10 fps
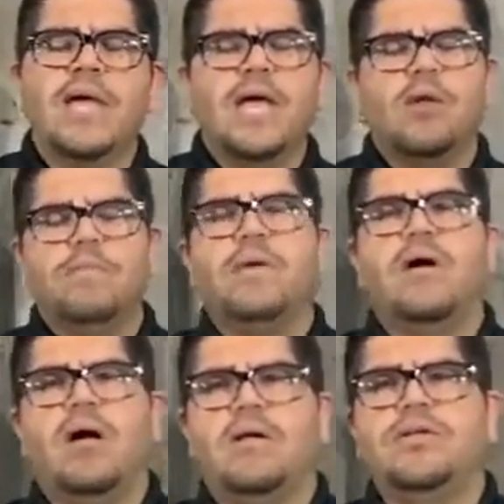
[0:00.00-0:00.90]
It'll be
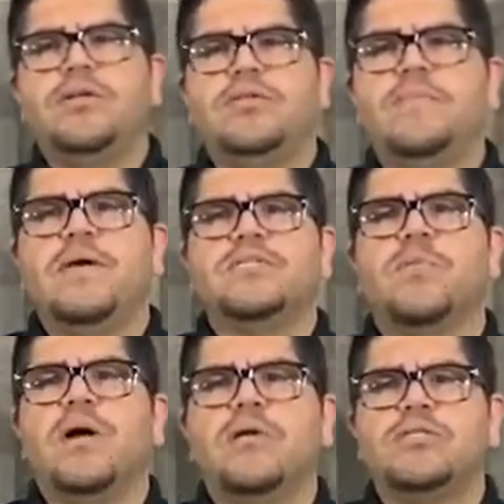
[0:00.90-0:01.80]
on YouTube as
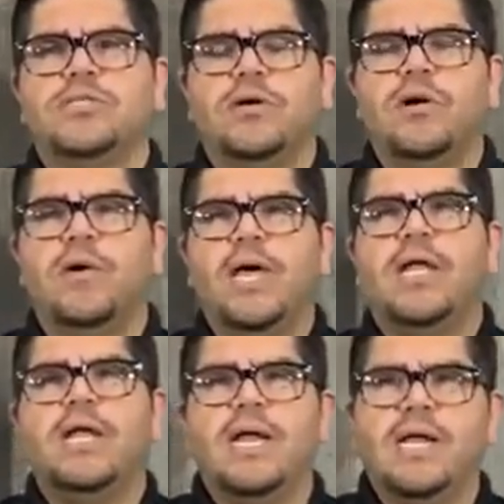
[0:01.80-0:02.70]
well. So go
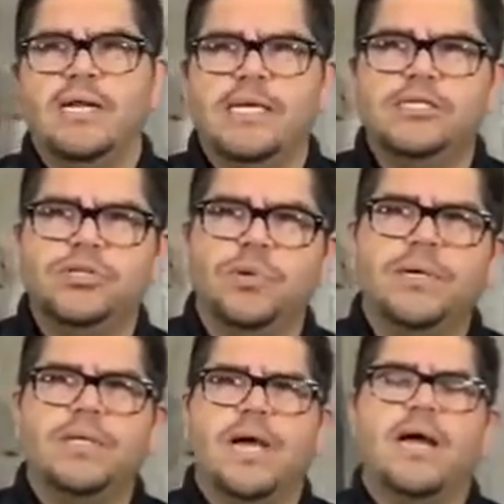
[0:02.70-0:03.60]
ahead and, and, and
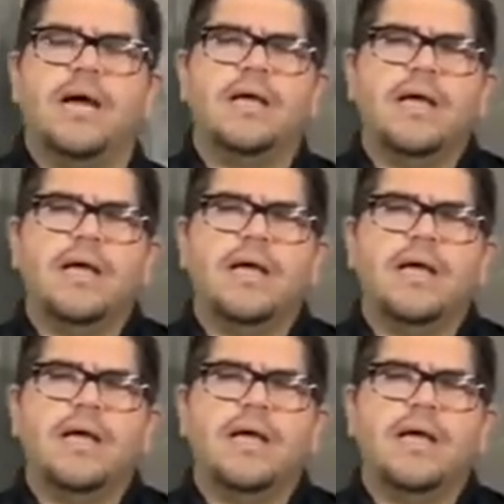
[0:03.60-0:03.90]
join, uh,